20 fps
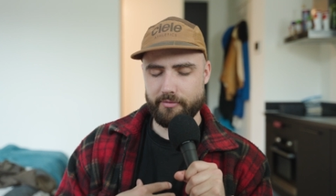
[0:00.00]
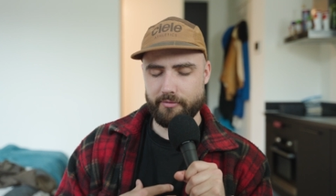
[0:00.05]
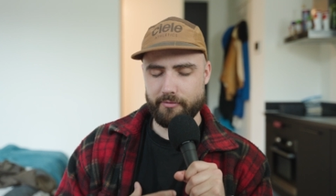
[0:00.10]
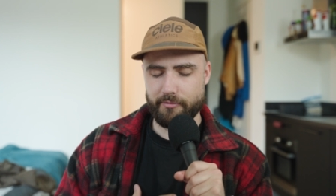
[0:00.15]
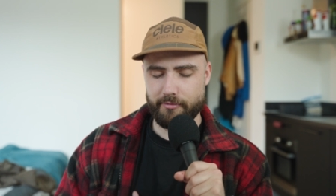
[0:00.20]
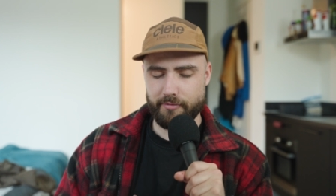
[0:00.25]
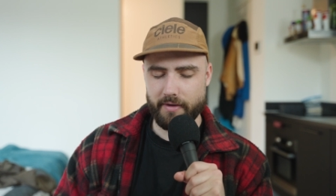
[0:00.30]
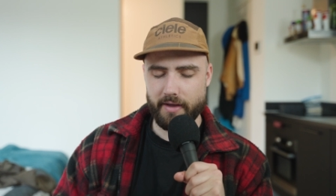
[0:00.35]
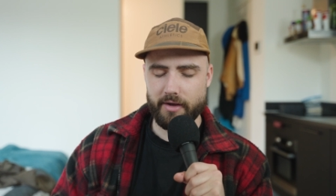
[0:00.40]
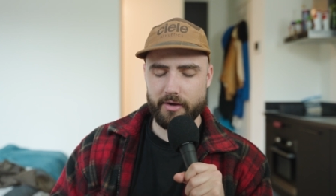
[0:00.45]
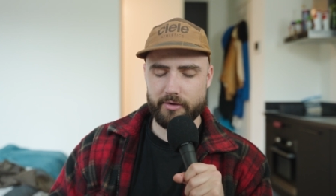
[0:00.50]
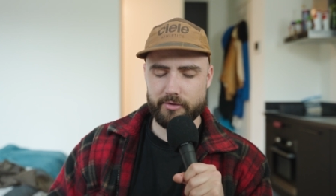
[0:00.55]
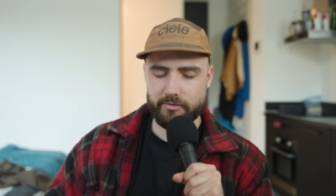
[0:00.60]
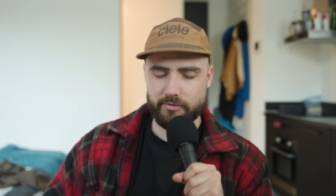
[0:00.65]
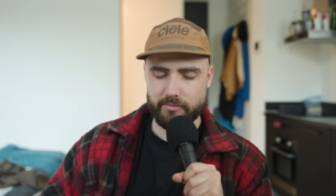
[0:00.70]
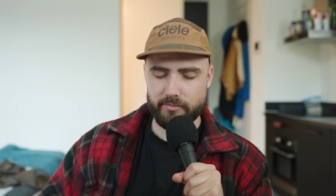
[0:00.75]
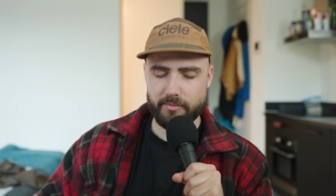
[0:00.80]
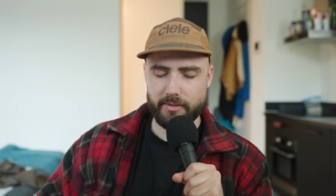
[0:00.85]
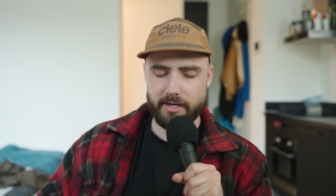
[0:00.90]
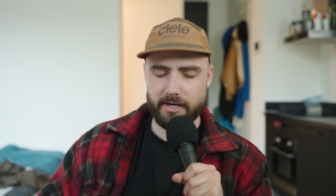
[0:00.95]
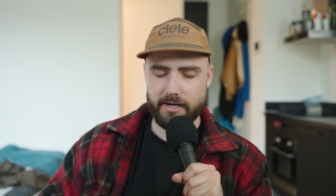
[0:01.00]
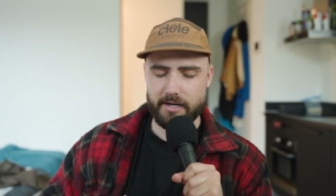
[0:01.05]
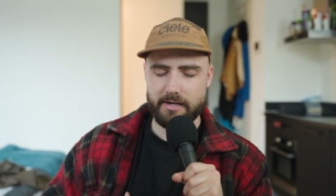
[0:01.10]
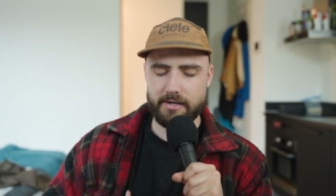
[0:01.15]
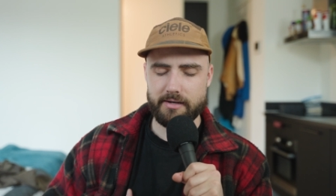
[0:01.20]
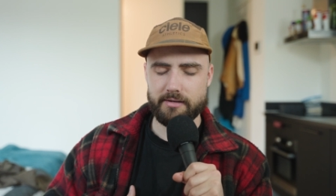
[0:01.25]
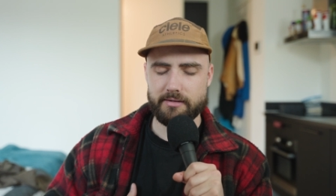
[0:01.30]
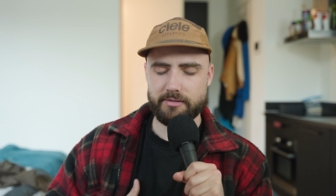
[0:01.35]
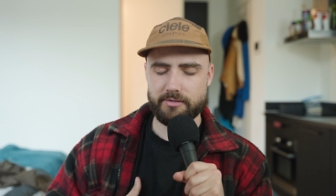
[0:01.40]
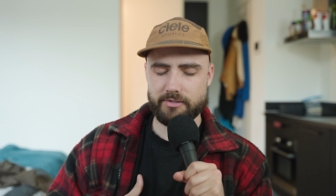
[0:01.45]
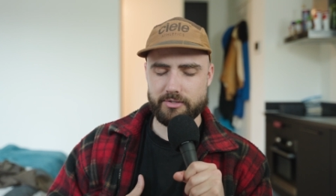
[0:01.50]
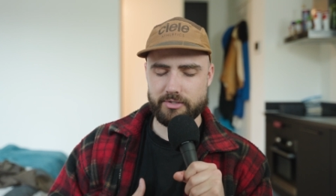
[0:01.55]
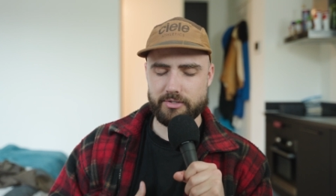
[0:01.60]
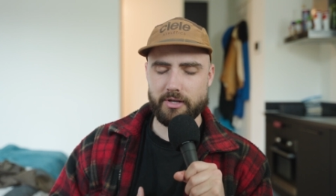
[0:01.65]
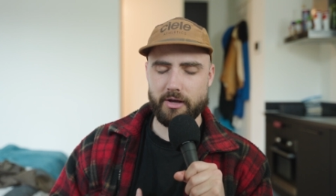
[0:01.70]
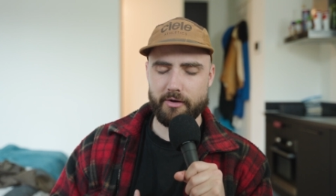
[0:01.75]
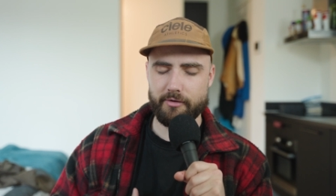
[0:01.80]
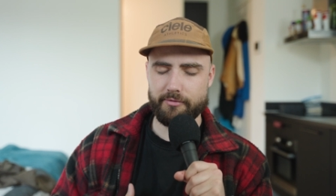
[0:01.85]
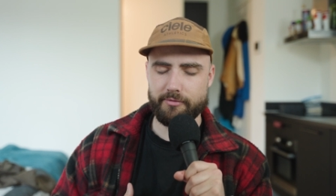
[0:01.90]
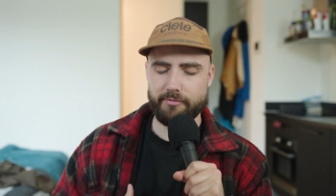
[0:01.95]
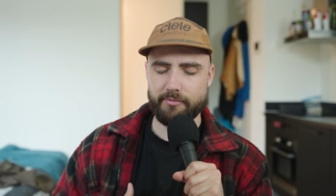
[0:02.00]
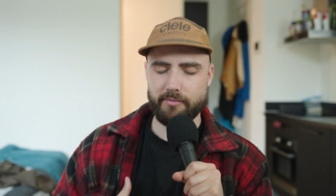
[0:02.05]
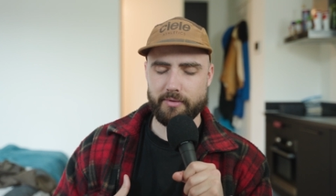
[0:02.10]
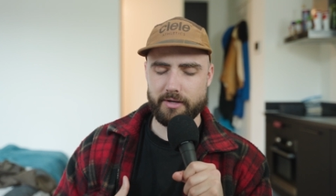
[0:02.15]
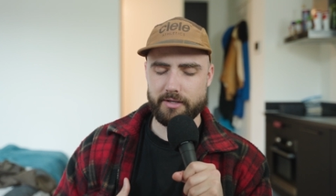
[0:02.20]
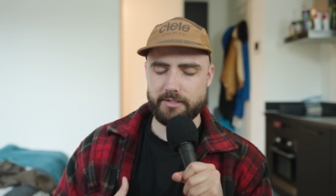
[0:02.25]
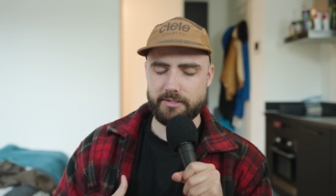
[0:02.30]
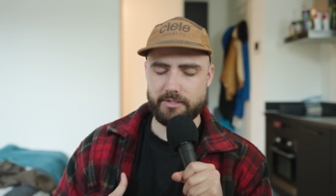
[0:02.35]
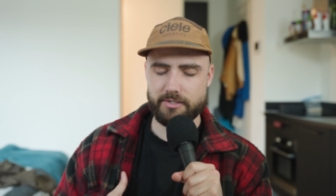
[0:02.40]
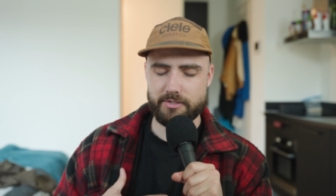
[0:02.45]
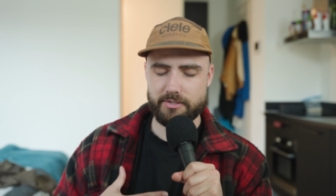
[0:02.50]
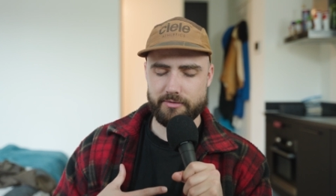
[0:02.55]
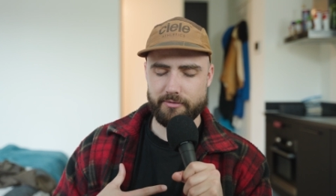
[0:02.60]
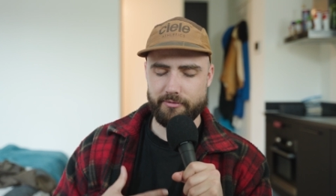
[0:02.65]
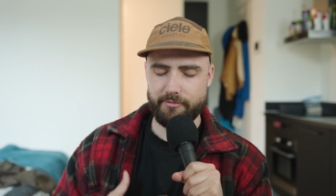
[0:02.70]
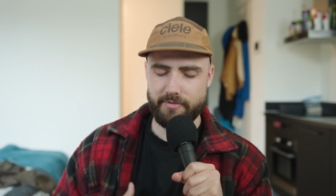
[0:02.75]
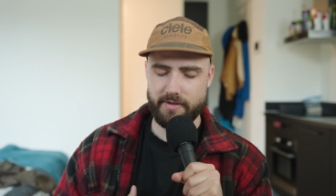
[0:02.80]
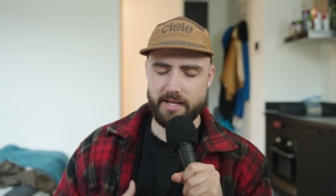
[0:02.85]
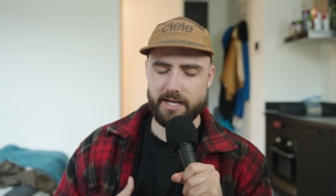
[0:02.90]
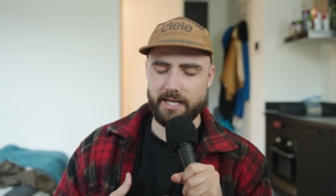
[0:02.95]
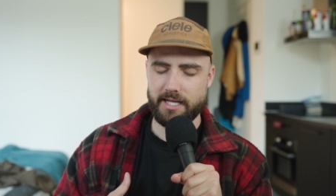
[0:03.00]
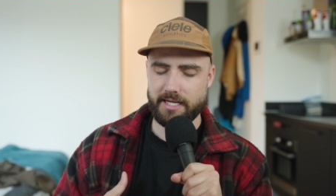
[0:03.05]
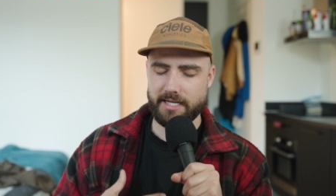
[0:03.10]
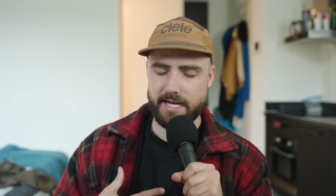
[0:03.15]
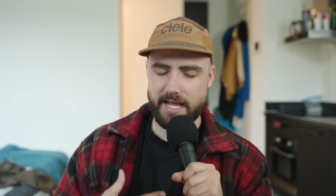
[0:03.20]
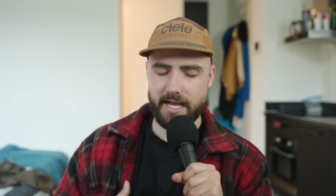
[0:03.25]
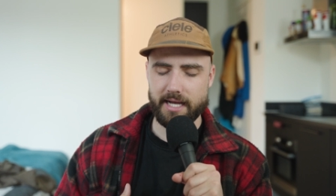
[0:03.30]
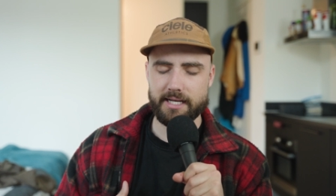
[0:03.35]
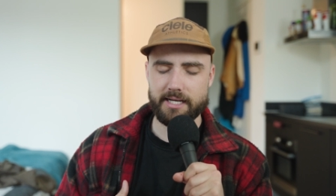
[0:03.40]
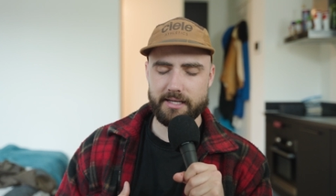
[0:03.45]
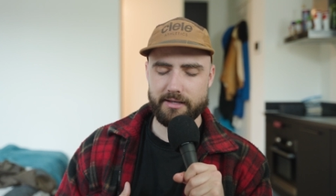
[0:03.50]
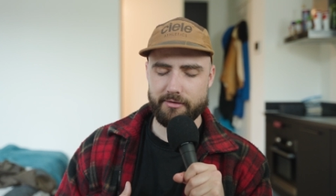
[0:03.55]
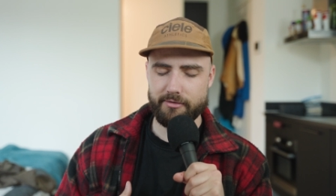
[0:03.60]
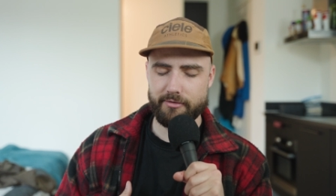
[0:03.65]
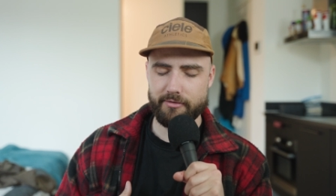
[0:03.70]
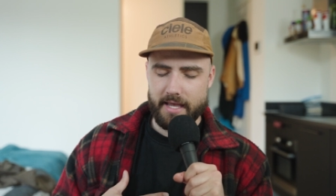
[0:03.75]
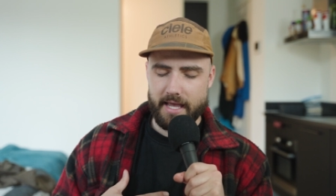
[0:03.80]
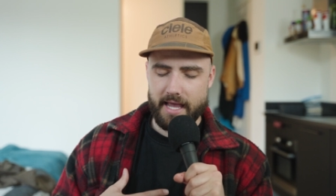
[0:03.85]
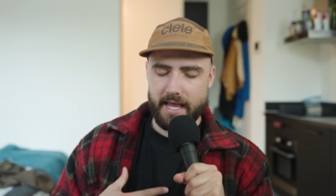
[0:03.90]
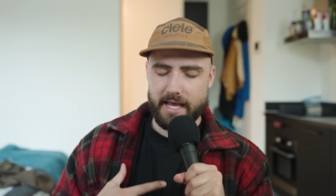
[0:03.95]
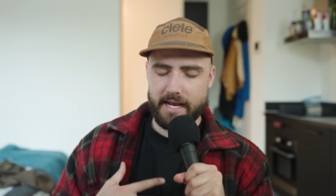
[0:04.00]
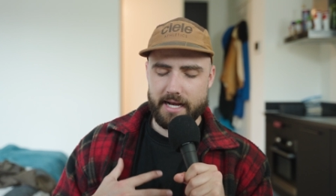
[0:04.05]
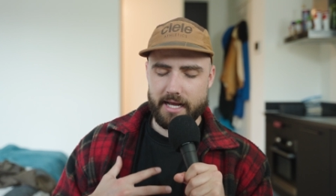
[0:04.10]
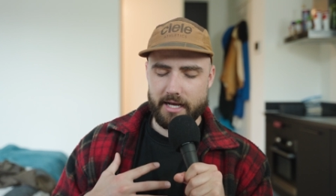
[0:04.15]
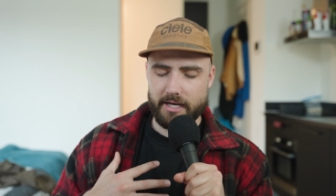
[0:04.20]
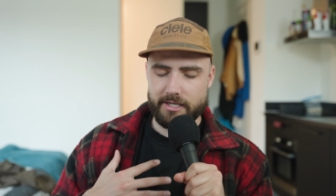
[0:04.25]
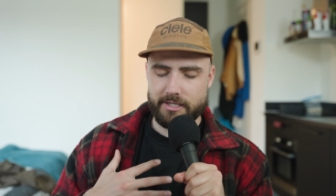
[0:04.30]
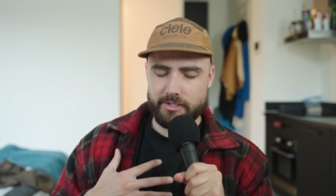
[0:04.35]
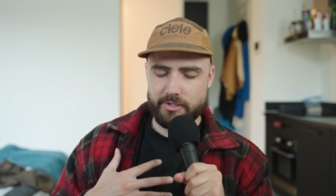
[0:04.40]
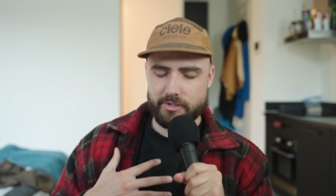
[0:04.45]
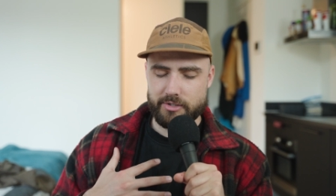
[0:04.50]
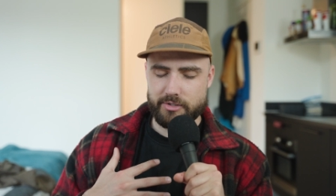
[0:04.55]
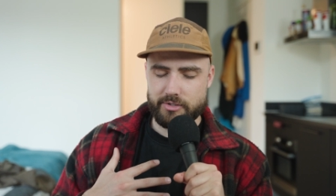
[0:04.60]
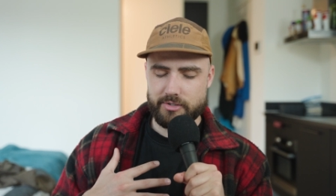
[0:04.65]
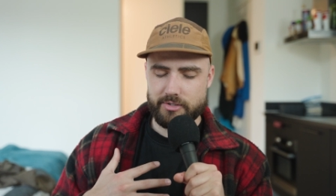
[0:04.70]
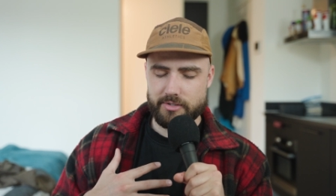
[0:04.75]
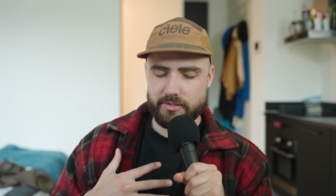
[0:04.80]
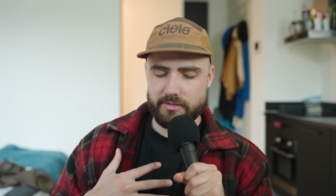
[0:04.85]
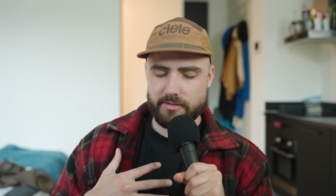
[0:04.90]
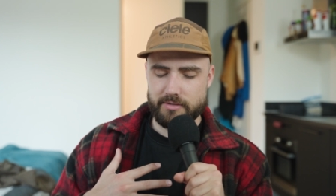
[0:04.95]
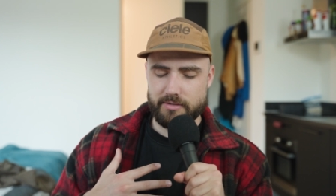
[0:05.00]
felt where stuff was feeling negative. And I just